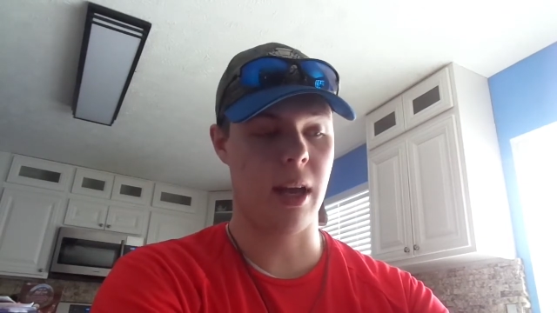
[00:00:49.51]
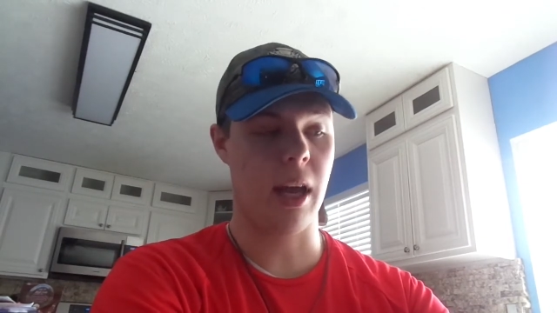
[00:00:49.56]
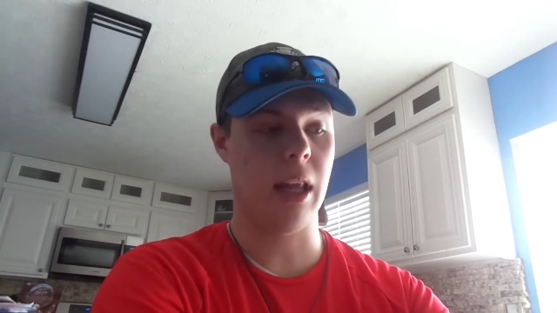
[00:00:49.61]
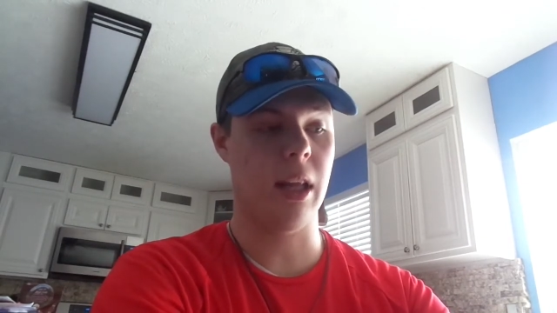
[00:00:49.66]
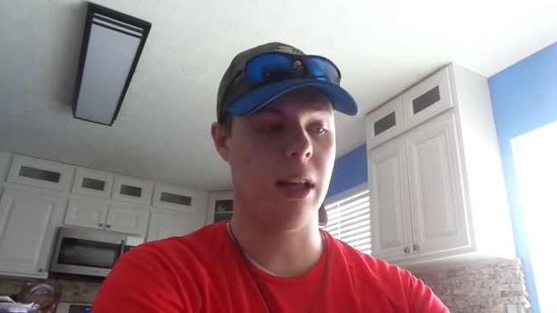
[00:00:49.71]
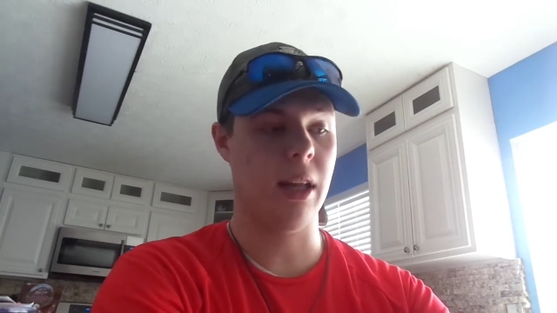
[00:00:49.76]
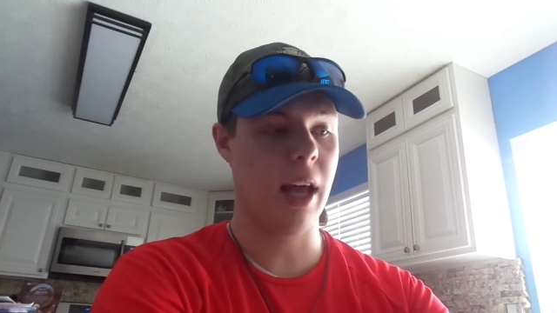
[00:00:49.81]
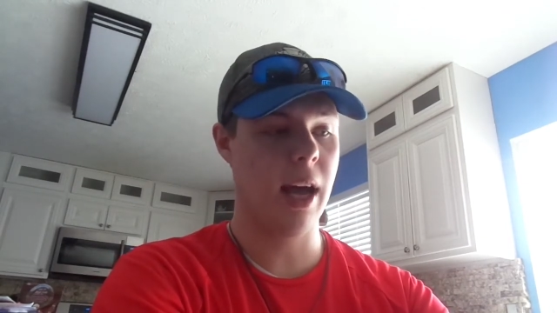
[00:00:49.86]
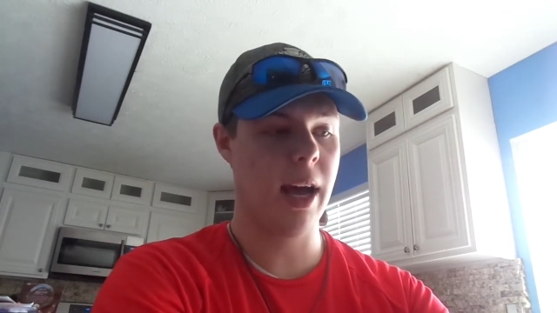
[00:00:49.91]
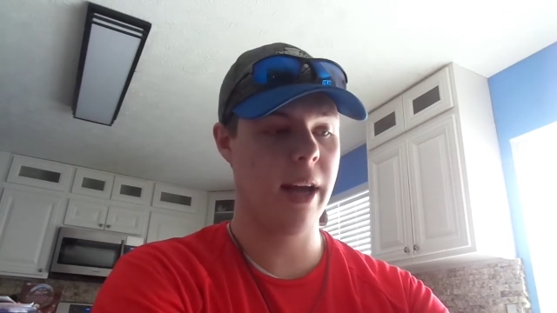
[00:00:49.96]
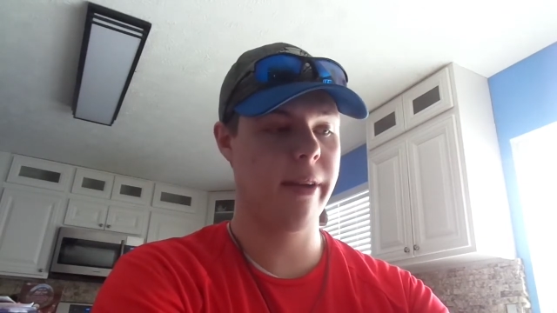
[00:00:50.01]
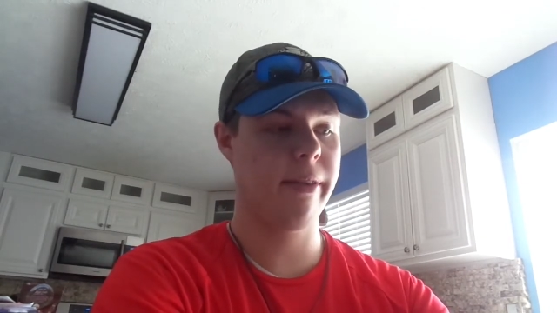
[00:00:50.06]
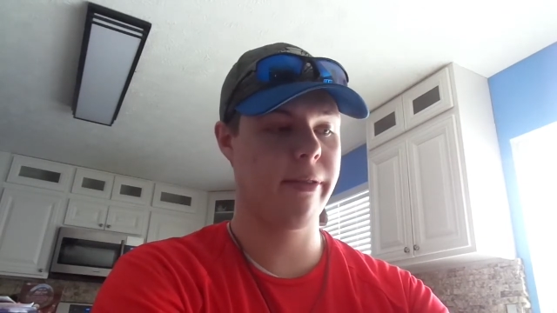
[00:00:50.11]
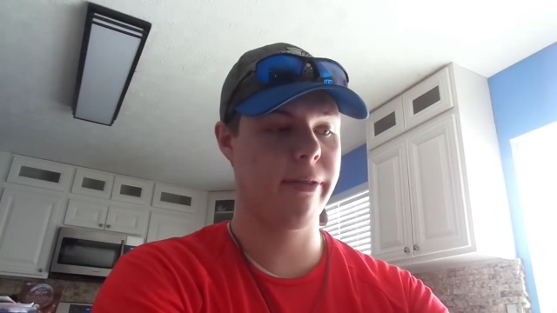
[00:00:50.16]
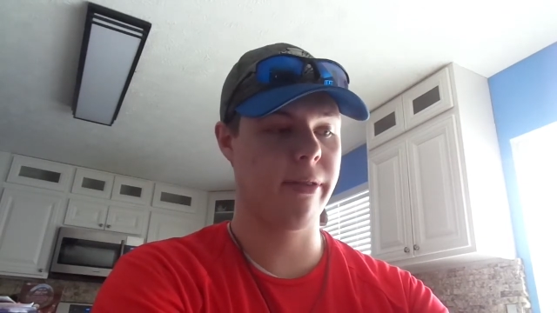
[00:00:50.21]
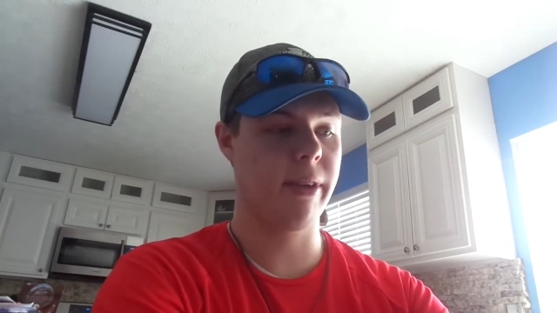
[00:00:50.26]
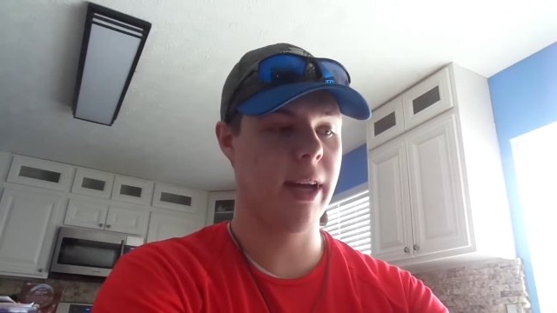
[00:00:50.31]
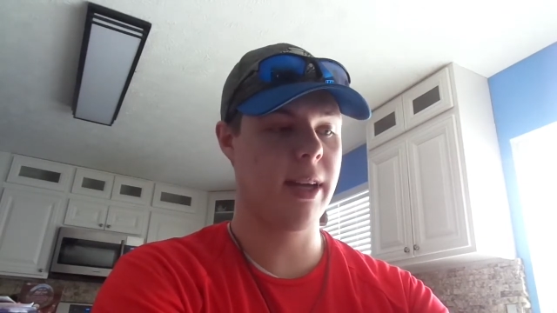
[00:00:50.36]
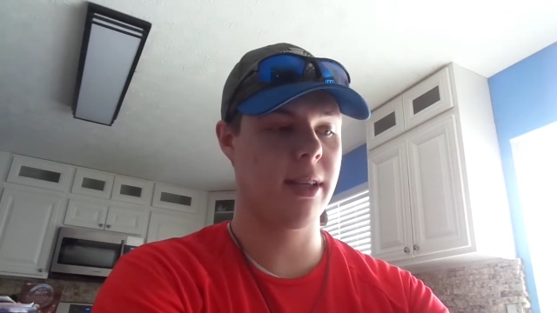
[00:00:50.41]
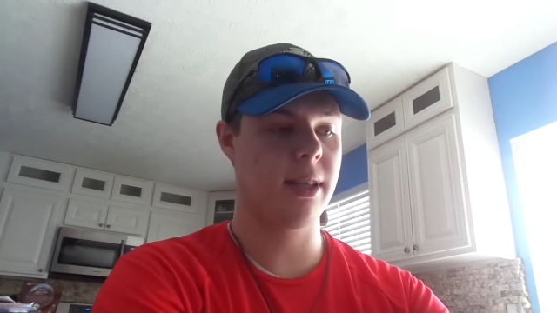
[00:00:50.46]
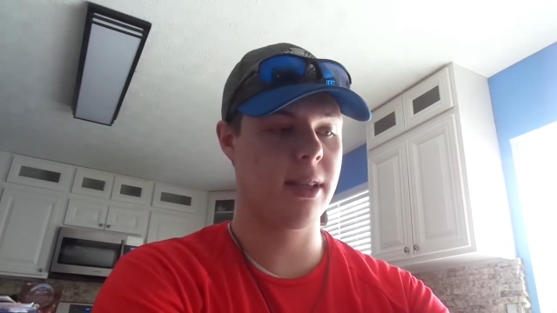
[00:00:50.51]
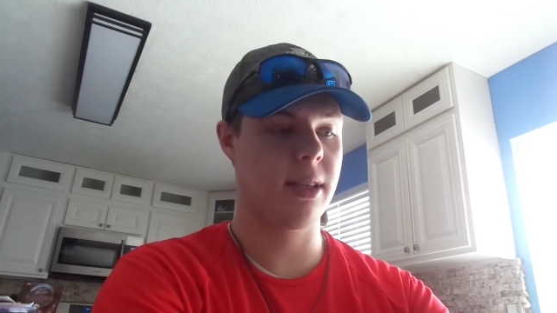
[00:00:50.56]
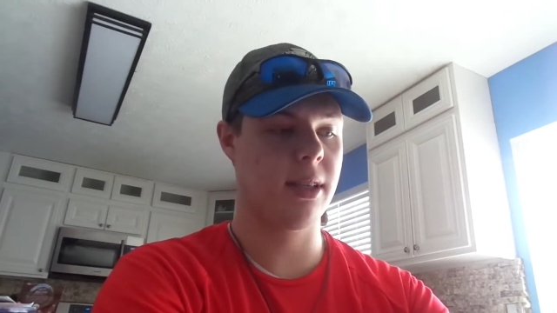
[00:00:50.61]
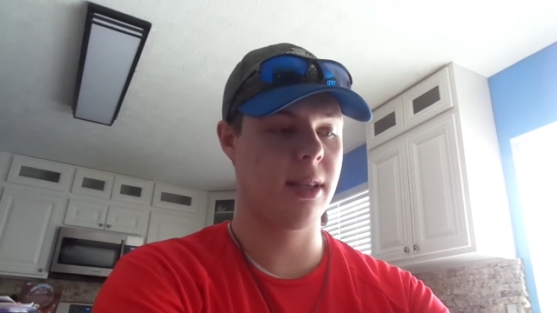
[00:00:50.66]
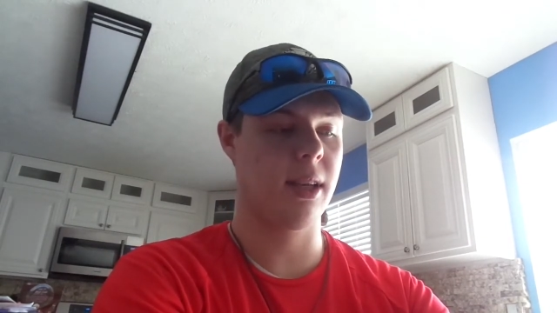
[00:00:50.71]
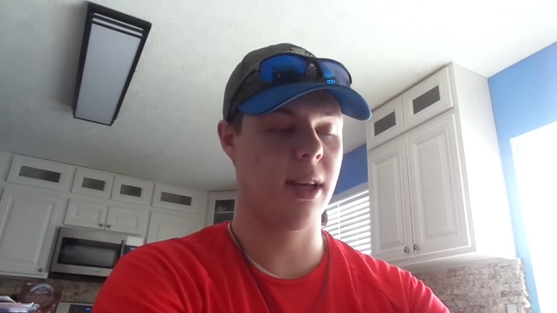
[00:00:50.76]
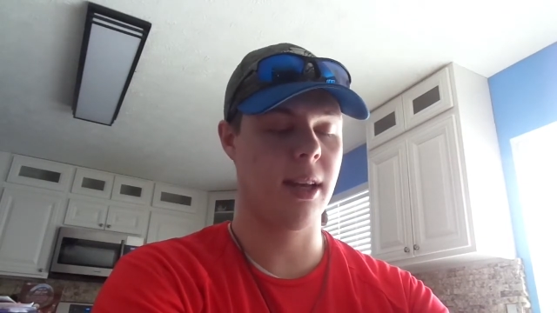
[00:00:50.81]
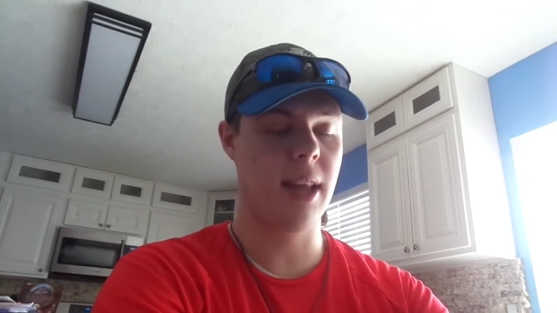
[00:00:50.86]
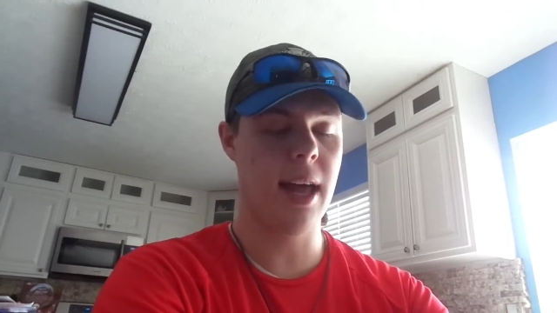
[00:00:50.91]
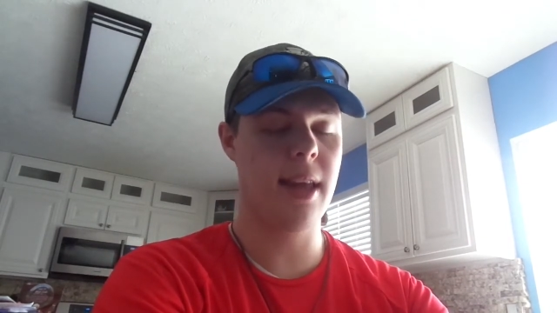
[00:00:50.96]
a lot of
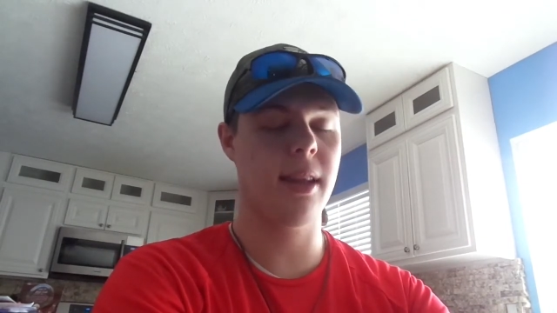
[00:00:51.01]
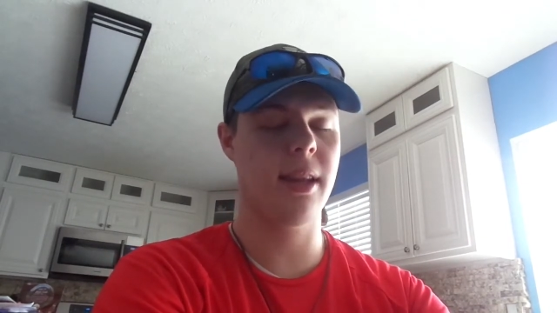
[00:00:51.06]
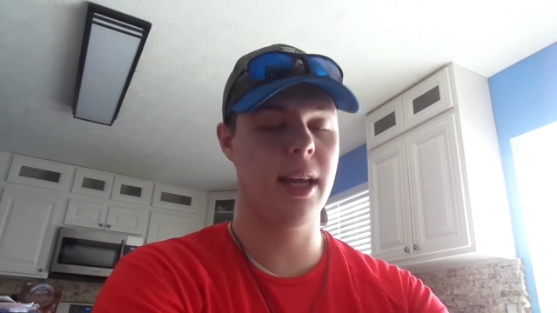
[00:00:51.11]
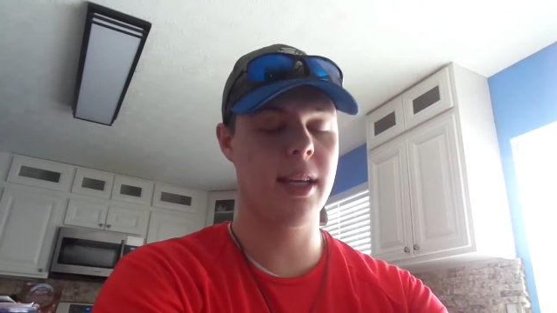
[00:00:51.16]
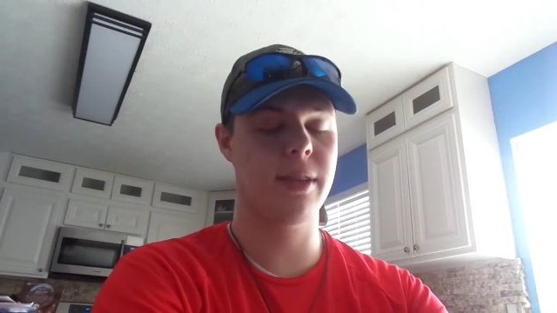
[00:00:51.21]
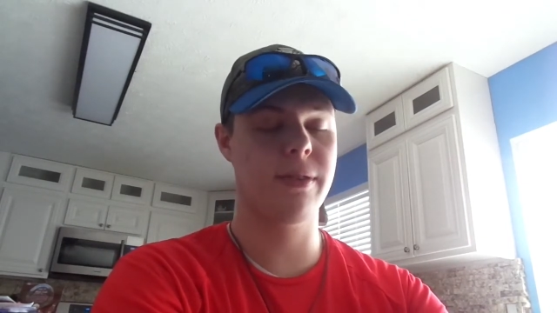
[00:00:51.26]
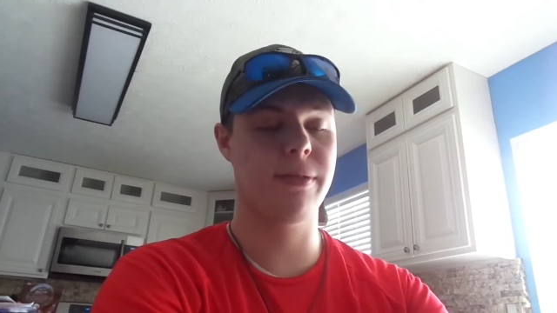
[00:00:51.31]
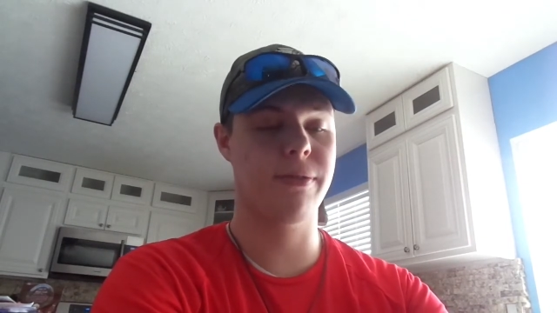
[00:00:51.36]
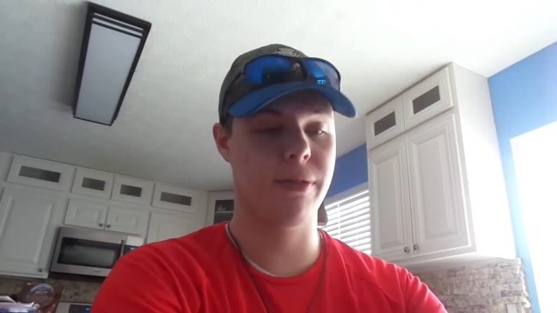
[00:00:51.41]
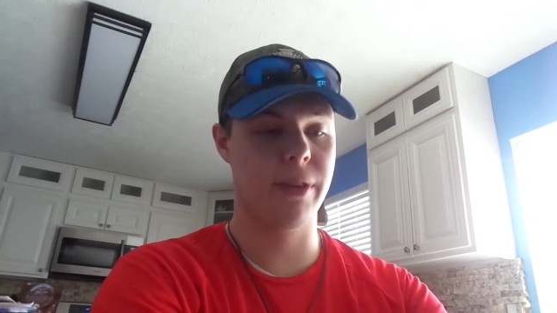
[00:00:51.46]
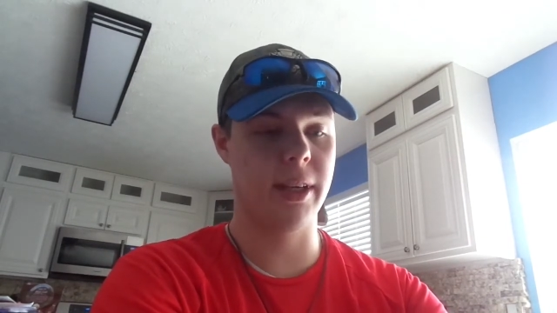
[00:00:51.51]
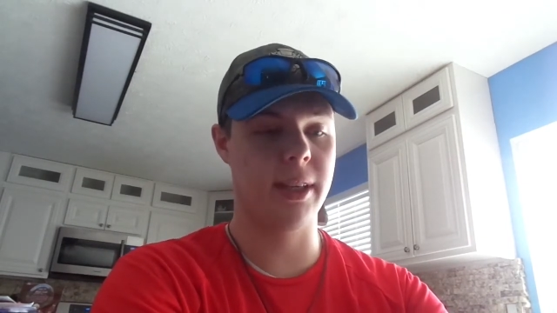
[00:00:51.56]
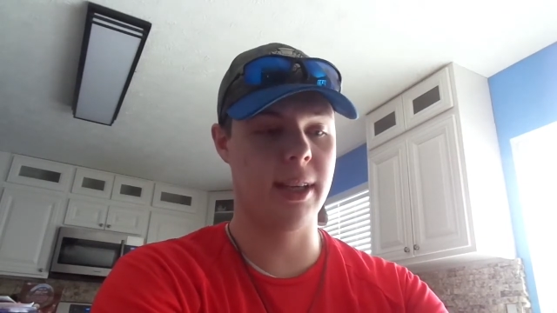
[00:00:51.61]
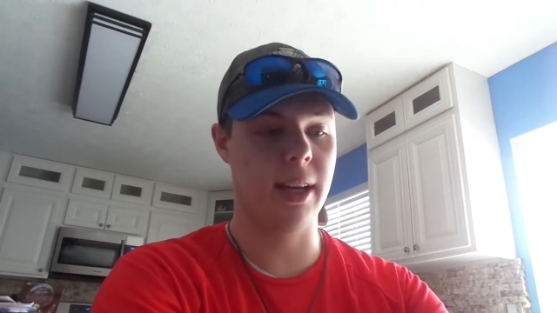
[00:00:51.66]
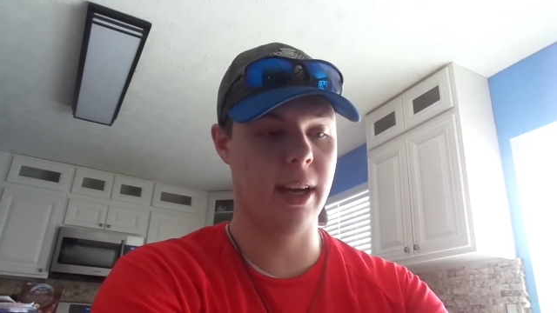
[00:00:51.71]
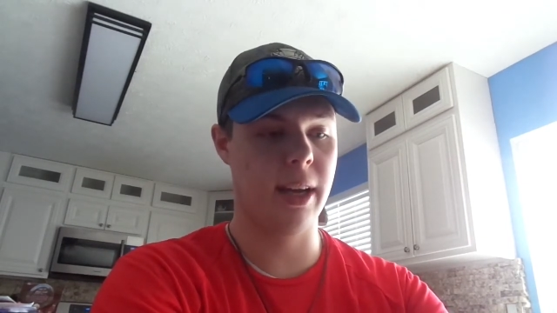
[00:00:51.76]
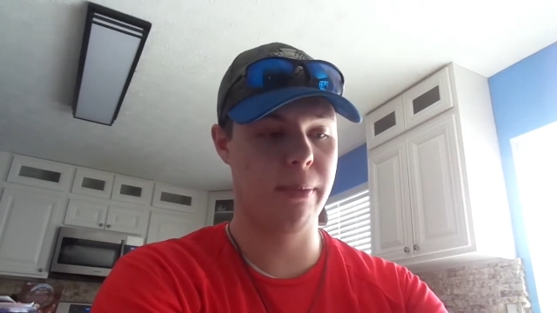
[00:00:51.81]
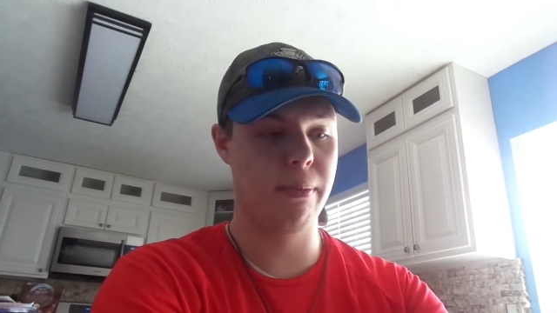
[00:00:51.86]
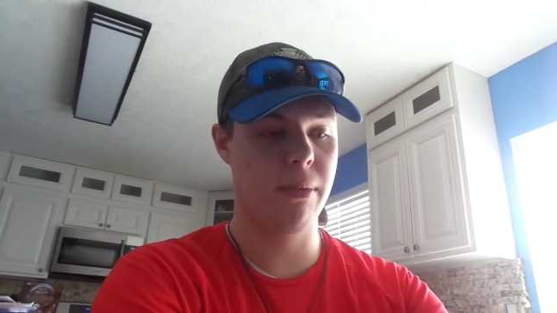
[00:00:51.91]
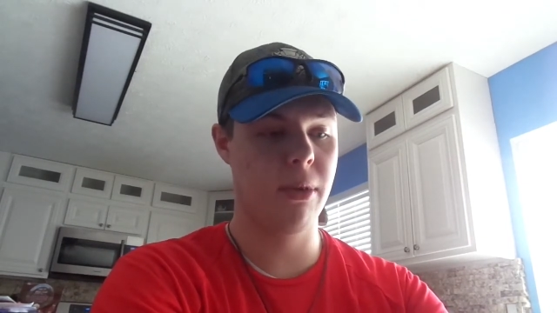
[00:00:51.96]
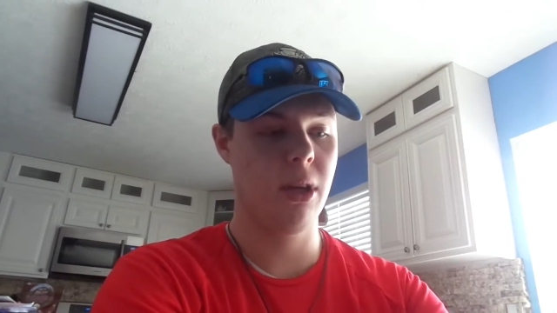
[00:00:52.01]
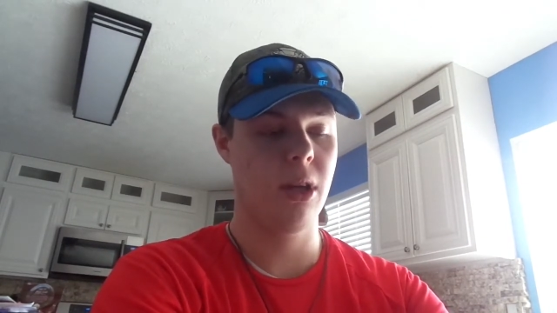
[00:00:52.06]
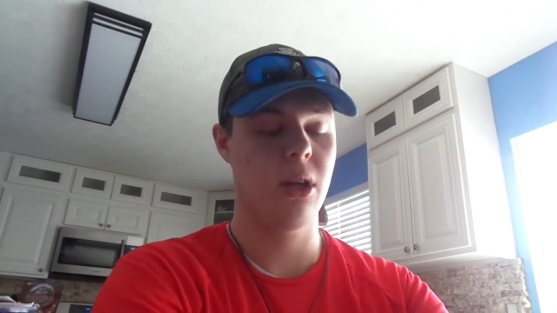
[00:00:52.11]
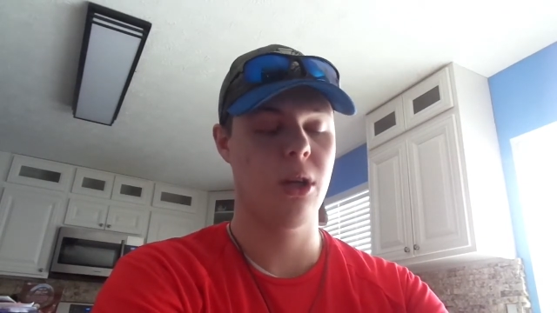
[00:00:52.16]
less, a lot less free time.